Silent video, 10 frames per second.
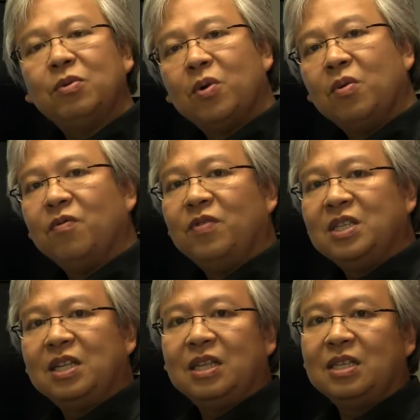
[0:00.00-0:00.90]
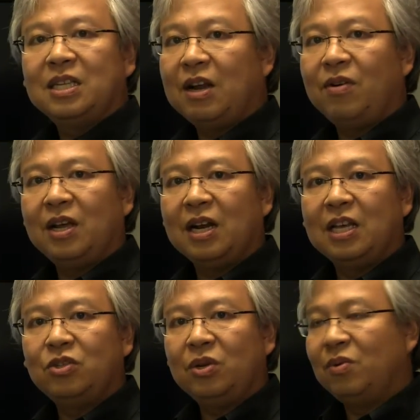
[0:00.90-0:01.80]
won't visit this area
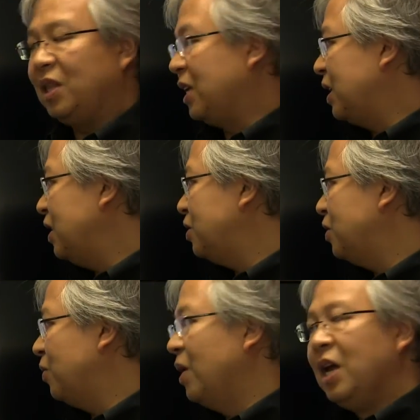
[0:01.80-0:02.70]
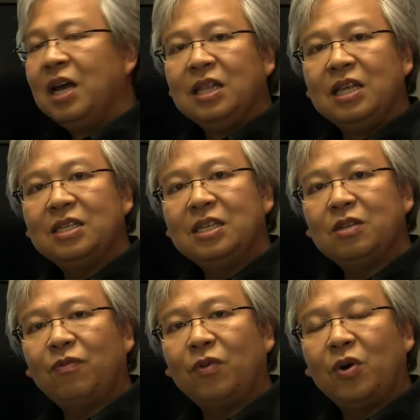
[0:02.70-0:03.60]
unless you really need to. This
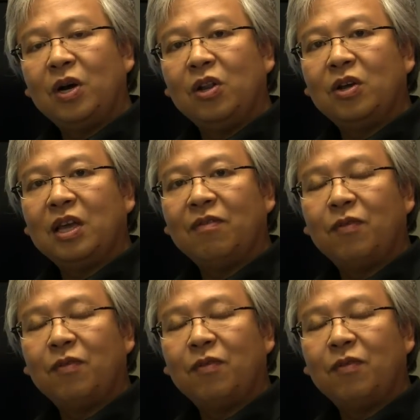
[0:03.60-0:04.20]
is for looking